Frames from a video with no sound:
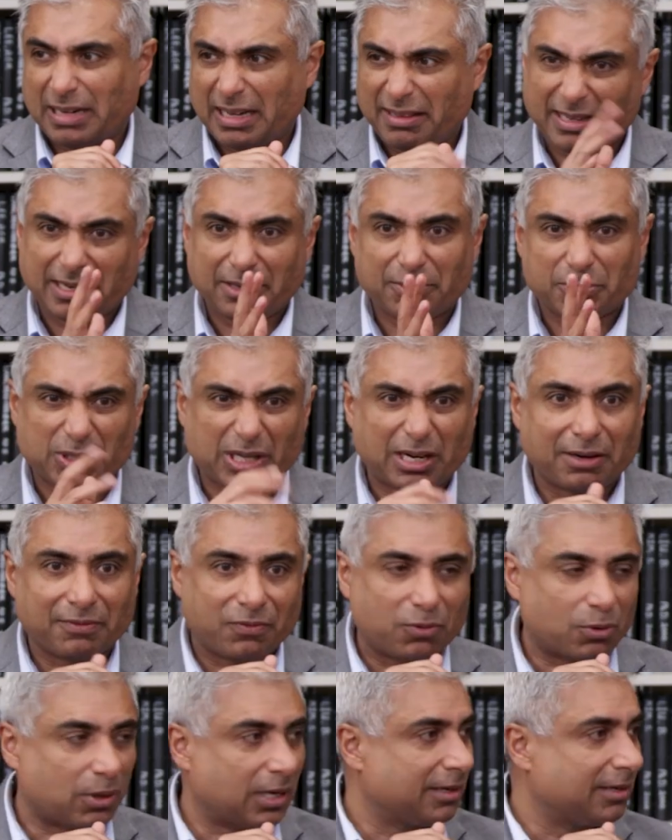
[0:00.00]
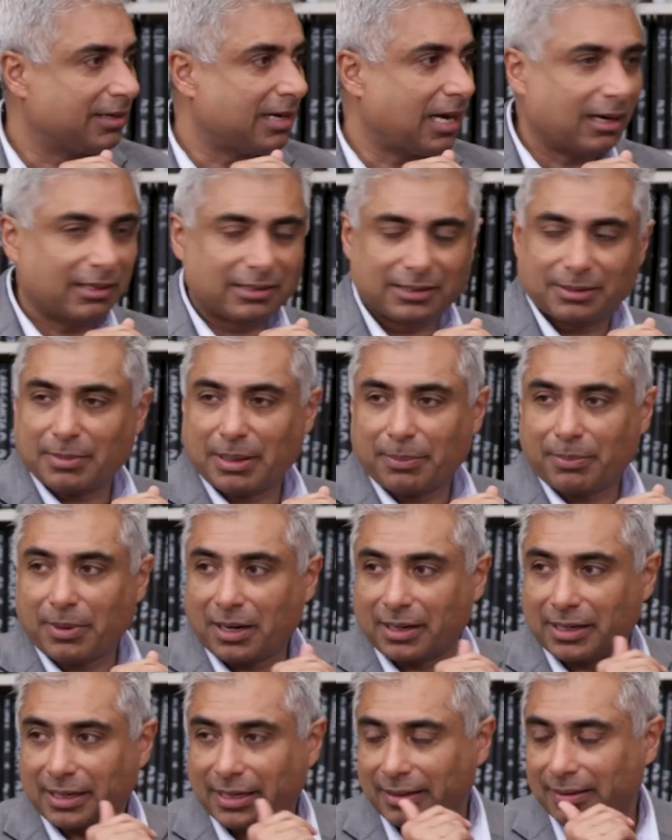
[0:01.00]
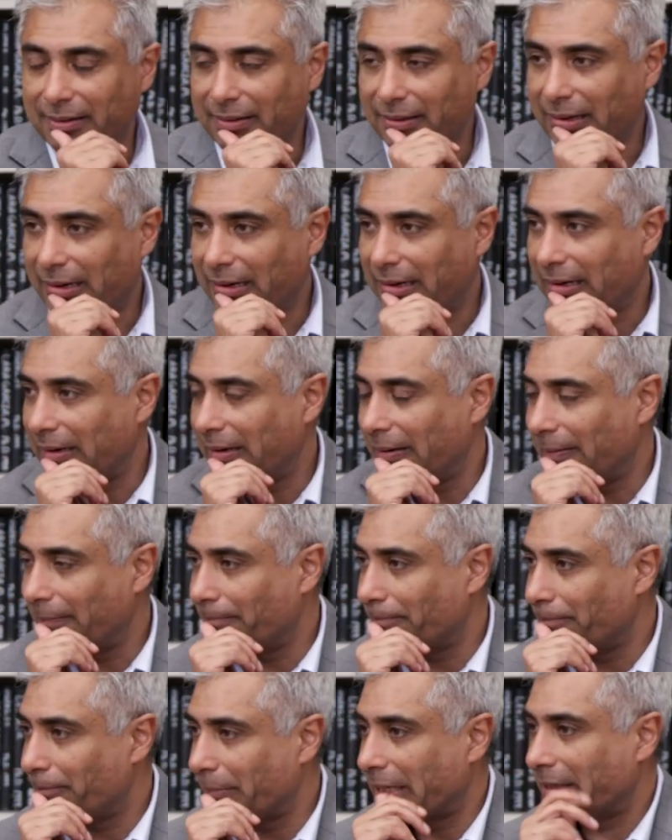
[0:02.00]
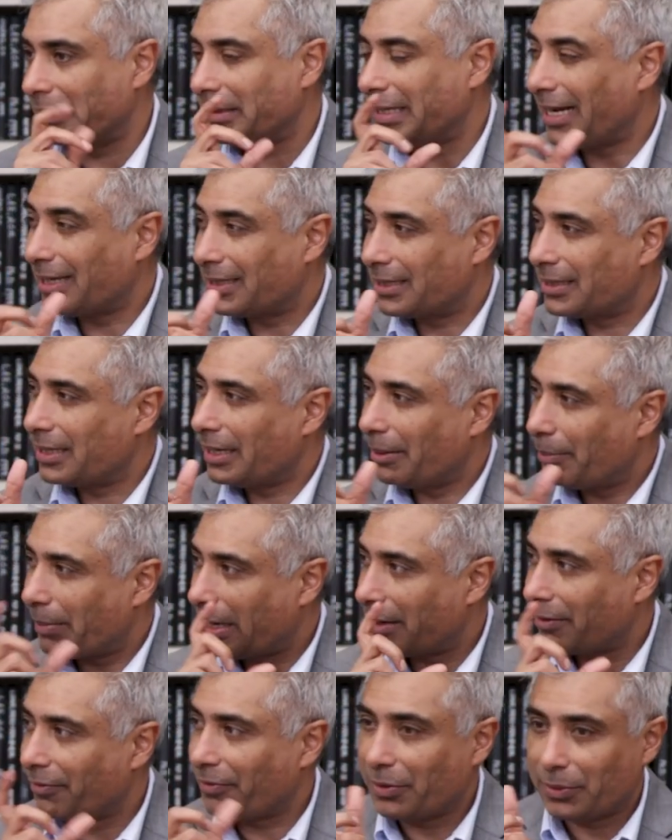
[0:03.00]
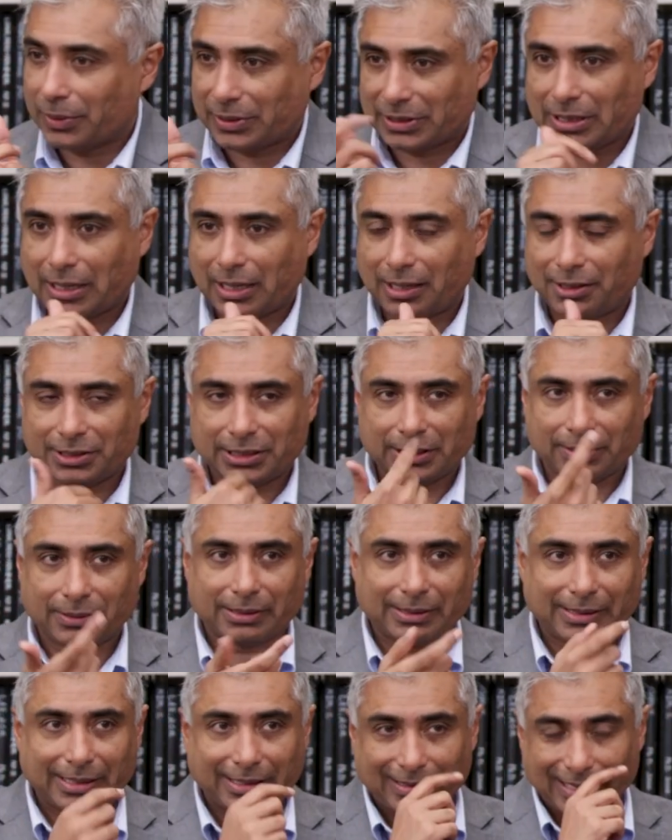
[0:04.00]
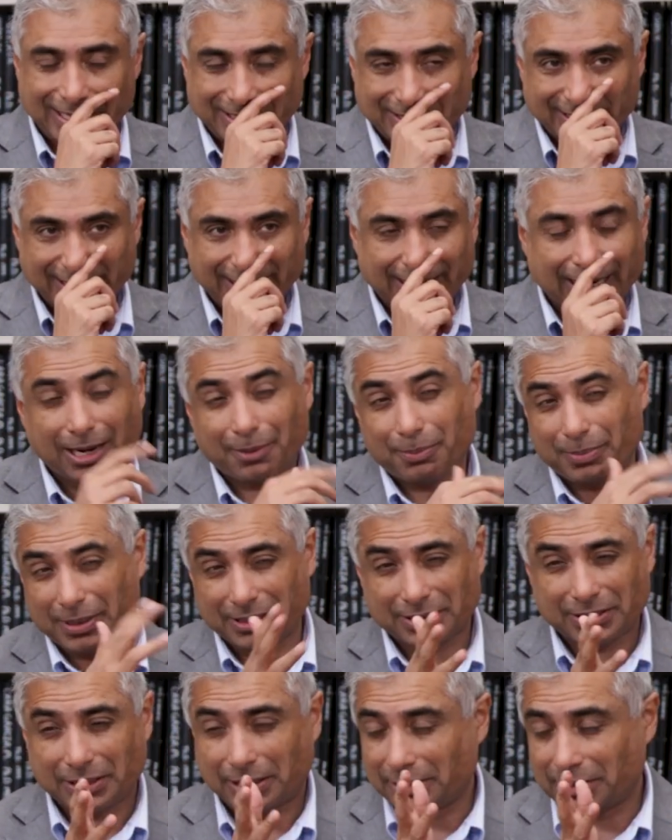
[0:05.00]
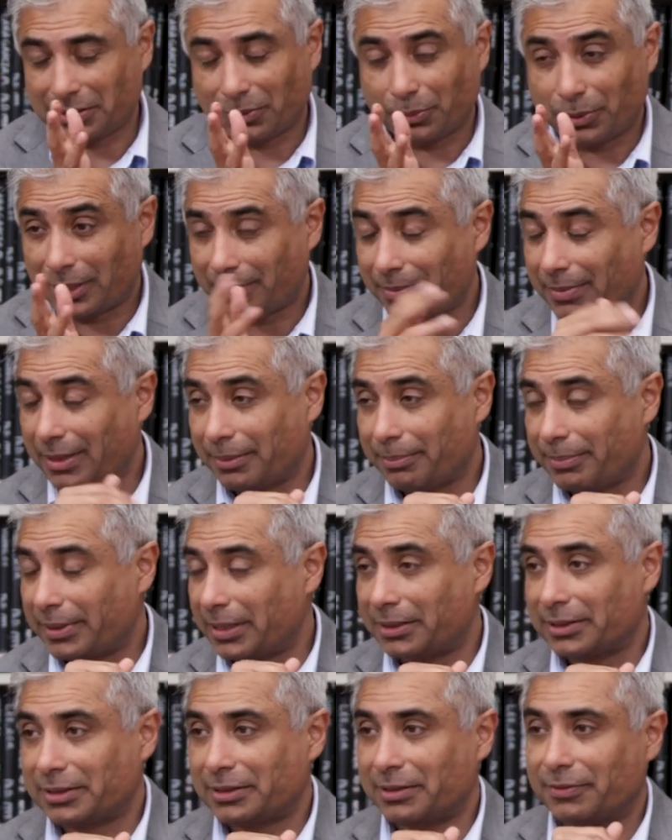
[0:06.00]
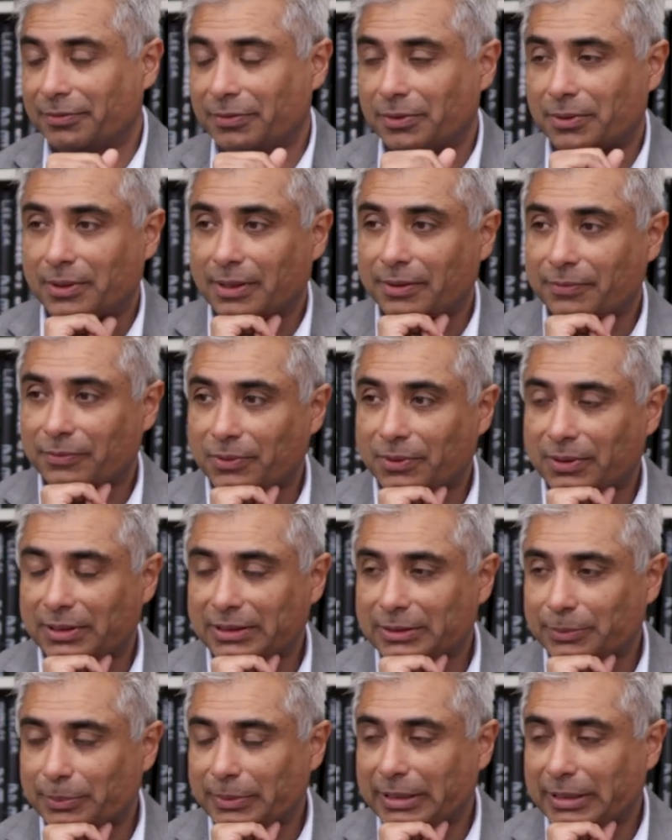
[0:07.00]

I think it was around $400 in my pocket, because that's the amount of US dollars you're allowed to take out, but it's also what my parents could afford, of course.